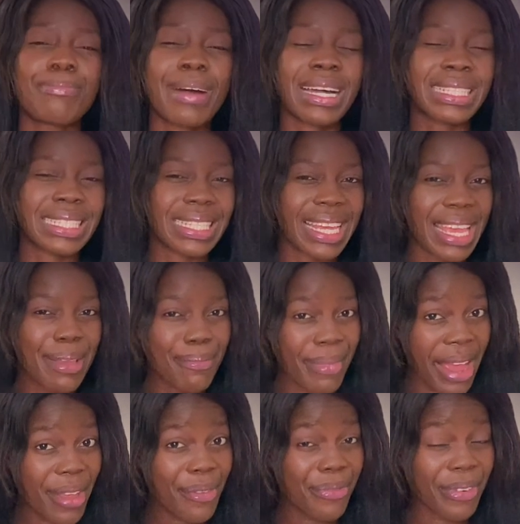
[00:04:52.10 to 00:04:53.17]
But in
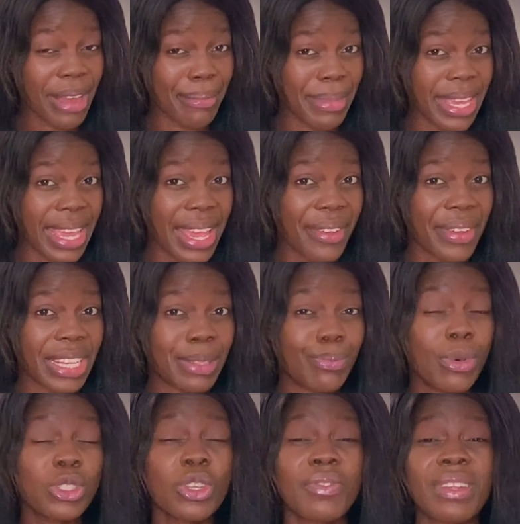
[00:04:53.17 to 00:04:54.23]
my farming areas,
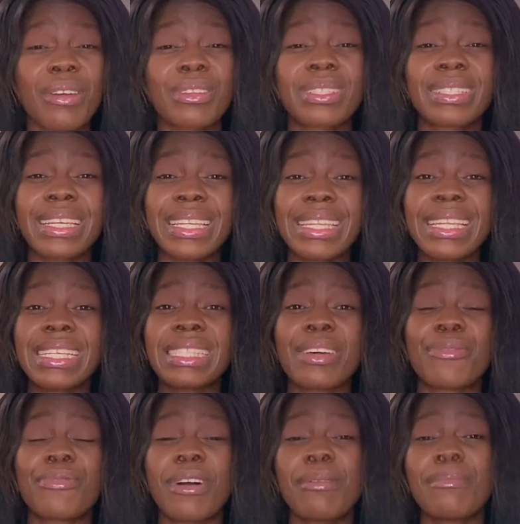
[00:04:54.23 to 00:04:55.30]
most of the seedlings
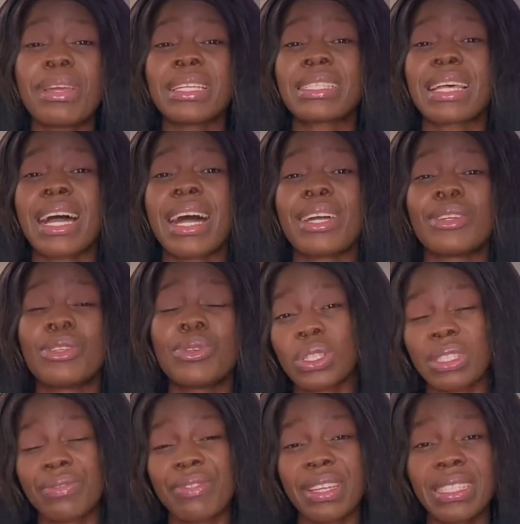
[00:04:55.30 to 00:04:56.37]
the farmers are
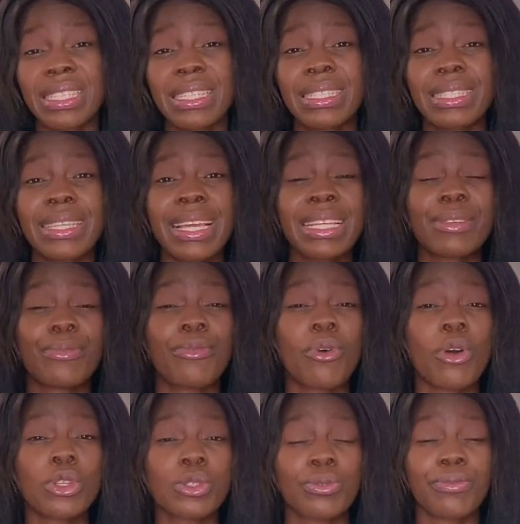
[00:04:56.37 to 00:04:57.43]
cultivating takes
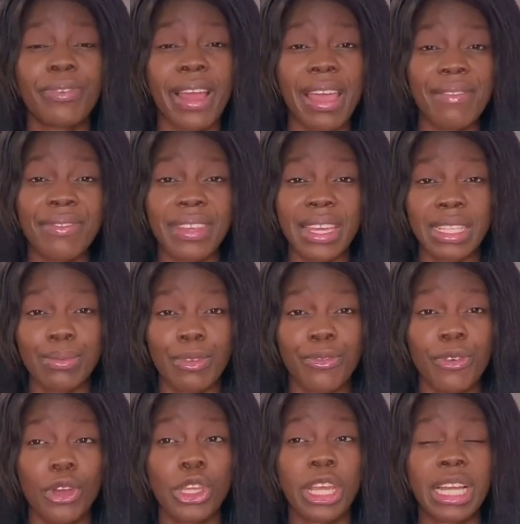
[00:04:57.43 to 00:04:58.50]
4 to 5 years
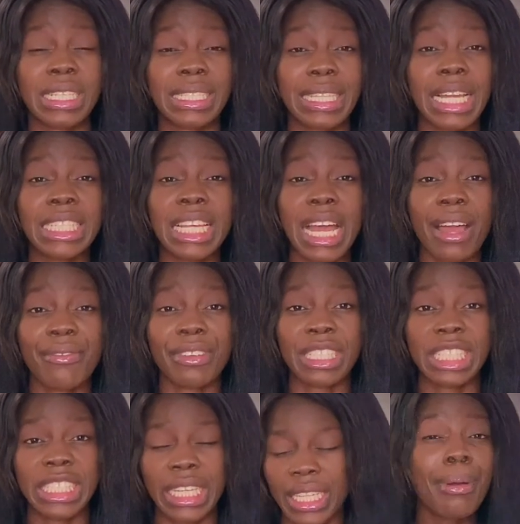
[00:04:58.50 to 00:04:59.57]
before you can start
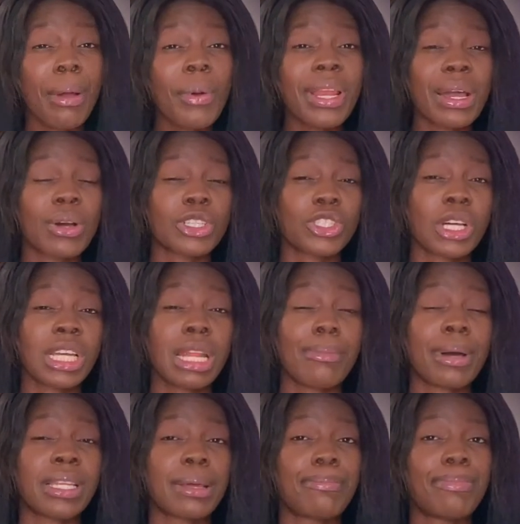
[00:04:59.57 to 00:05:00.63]
harvesting. Remember when I was talking
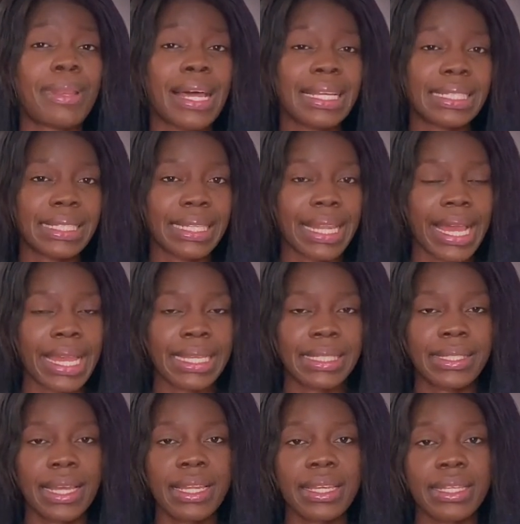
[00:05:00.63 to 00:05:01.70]
about the planting, I
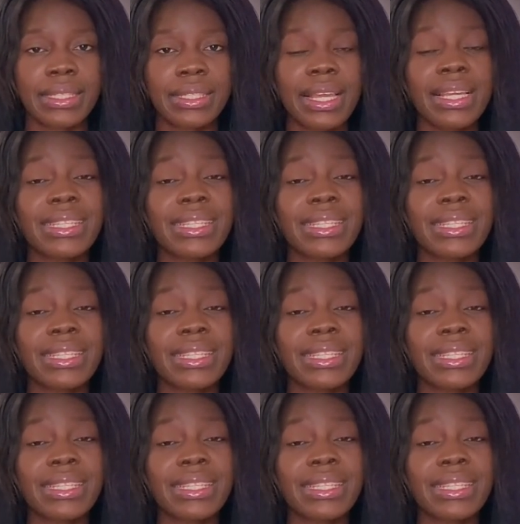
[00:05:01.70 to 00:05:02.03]
said it